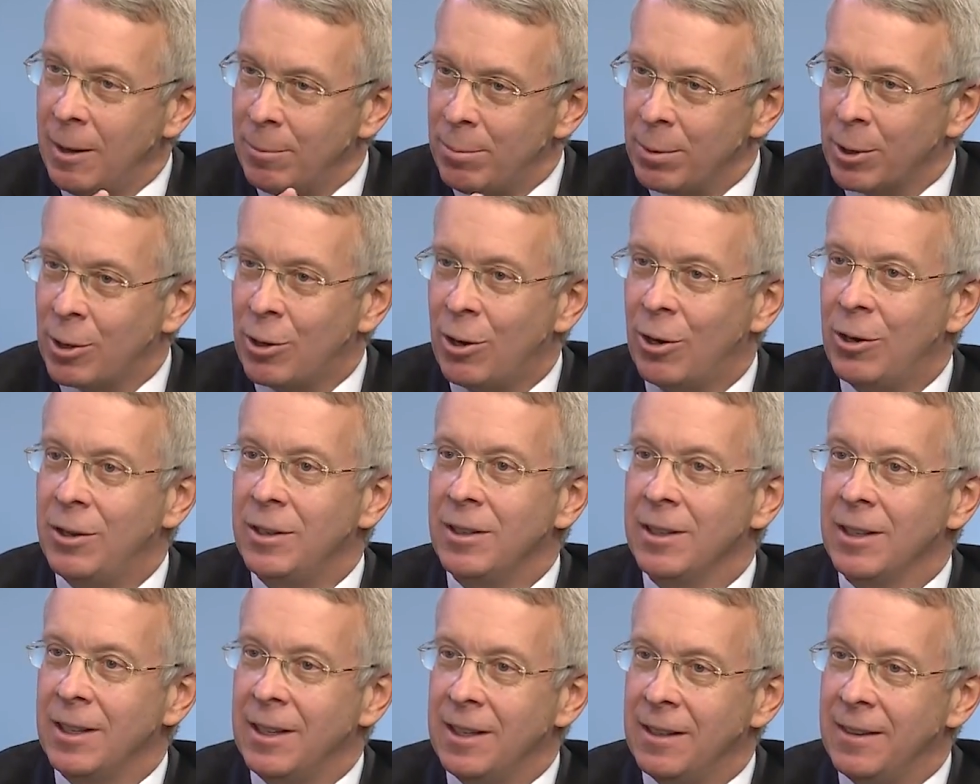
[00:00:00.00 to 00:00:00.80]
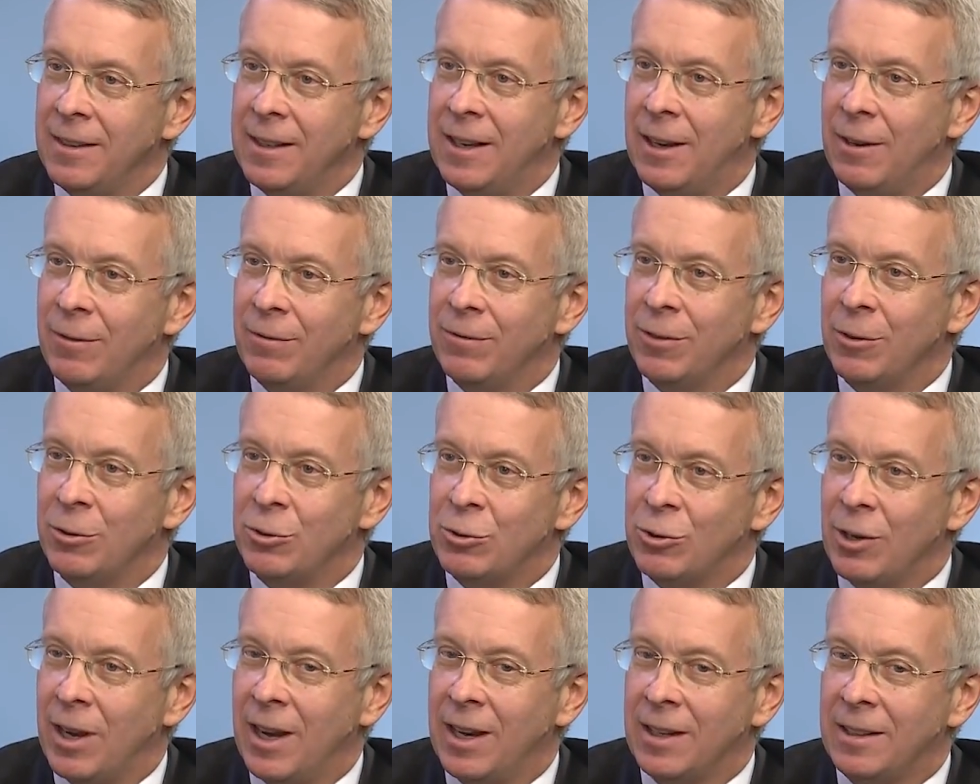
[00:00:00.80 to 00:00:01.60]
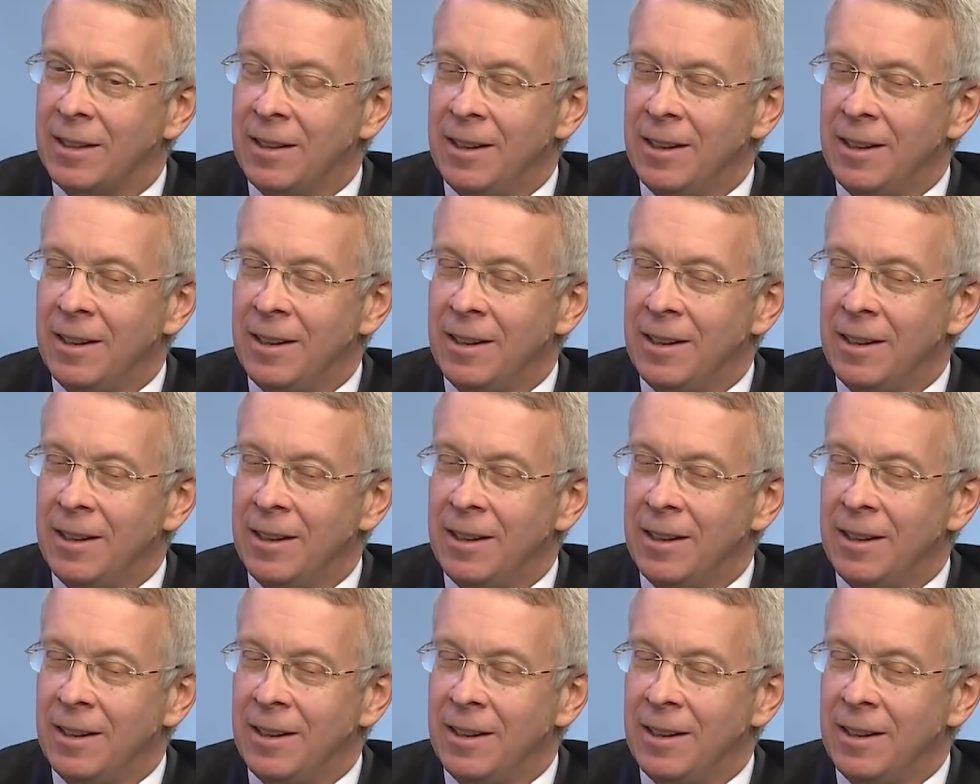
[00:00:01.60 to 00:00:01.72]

epicardially in the outflow tract,